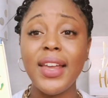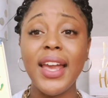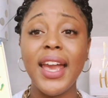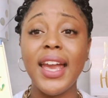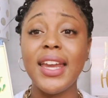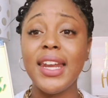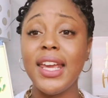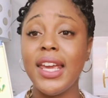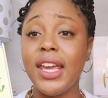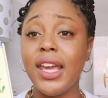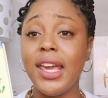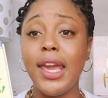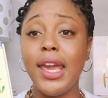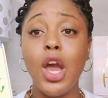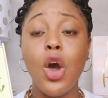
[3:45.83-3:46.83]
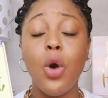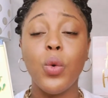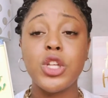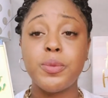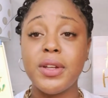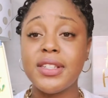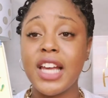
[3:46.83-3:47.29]
and he
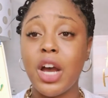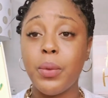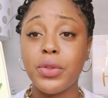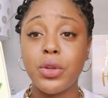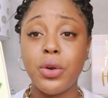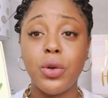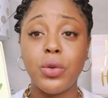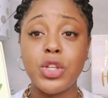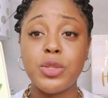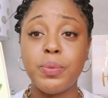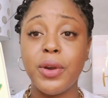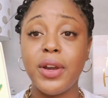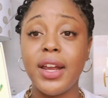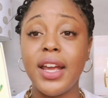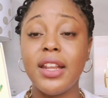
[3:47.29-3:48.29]
would spend time with the Holy Spirit,